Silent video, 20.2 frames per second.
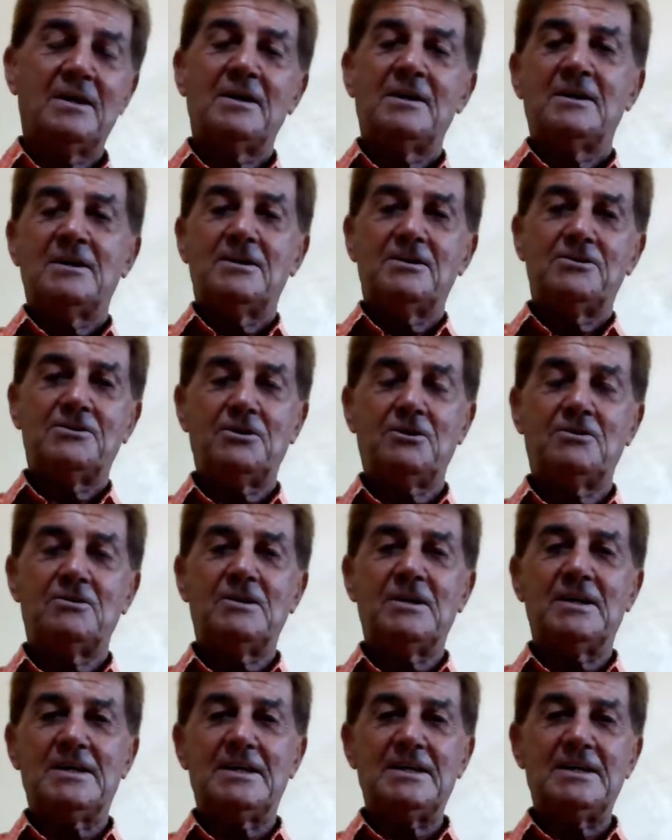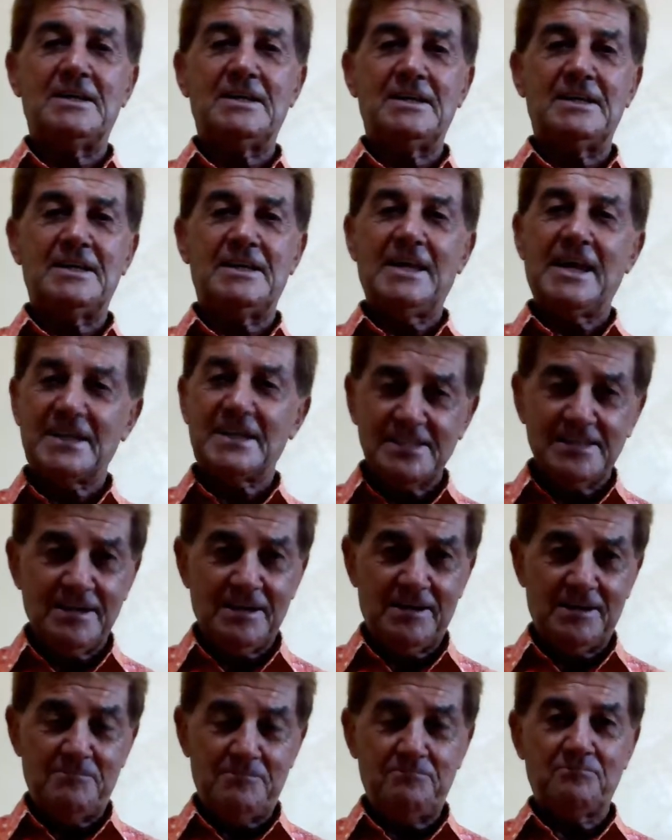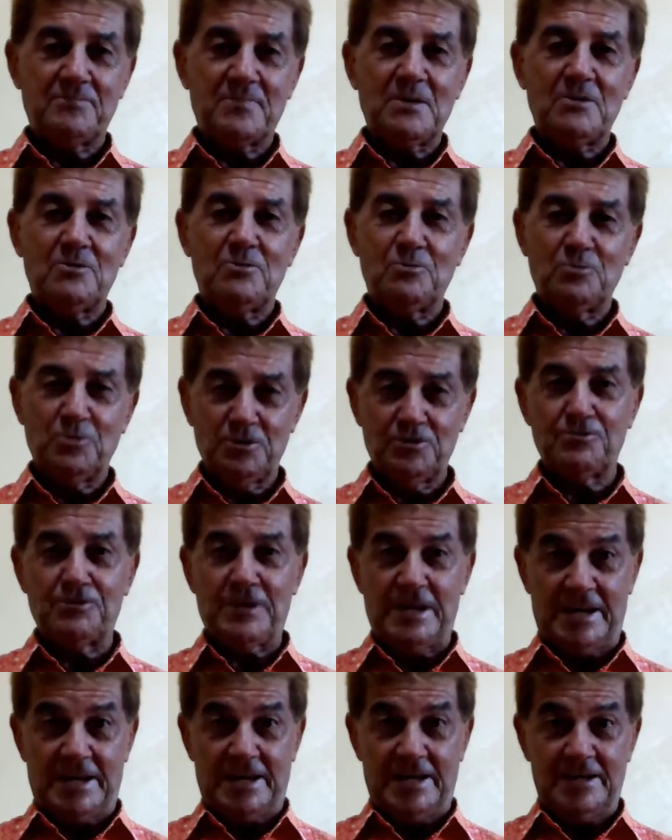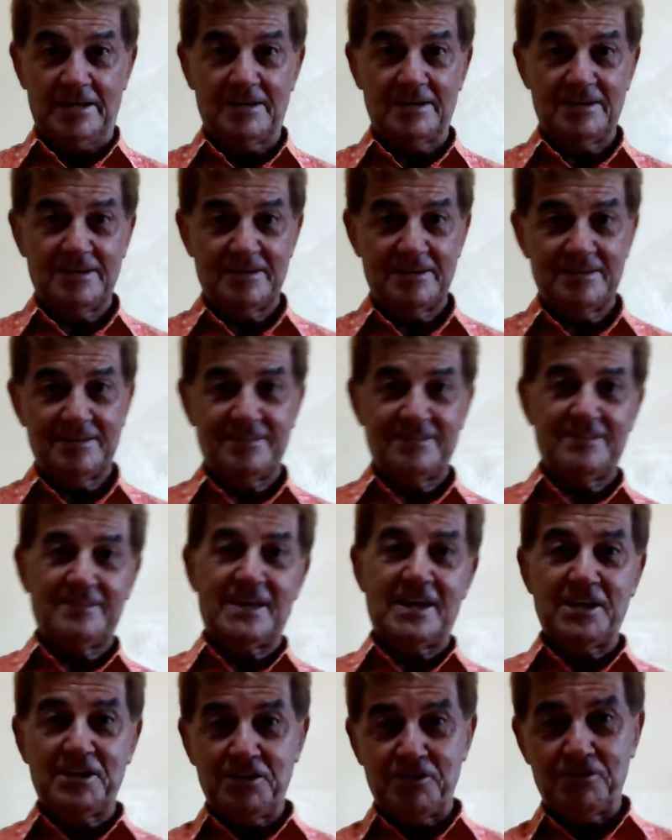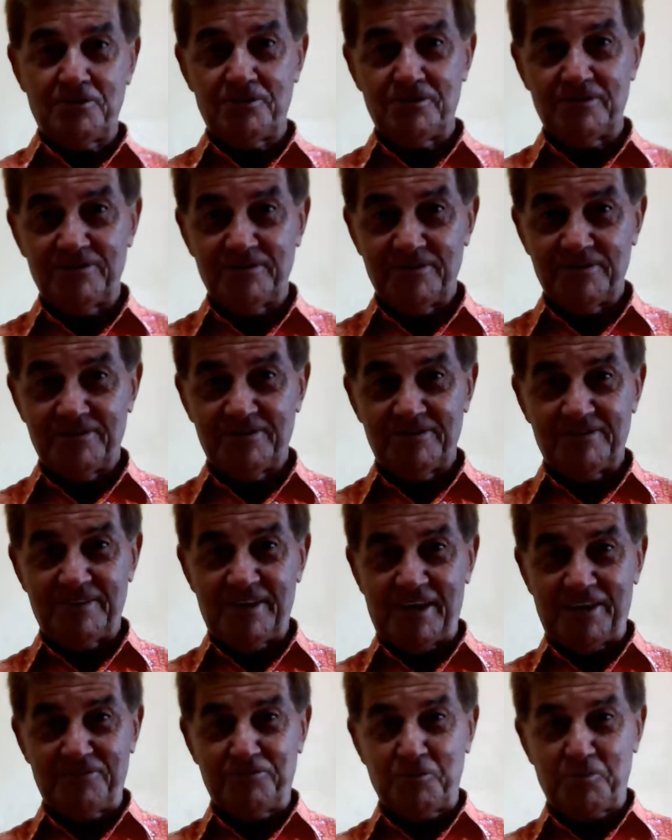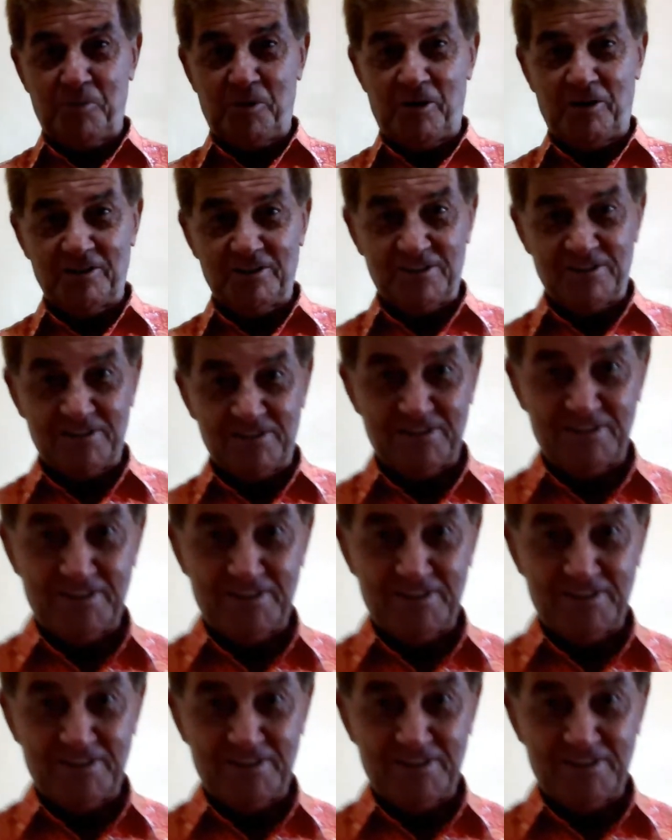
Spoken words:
So next time, we're ready. Thank you, anthropologists.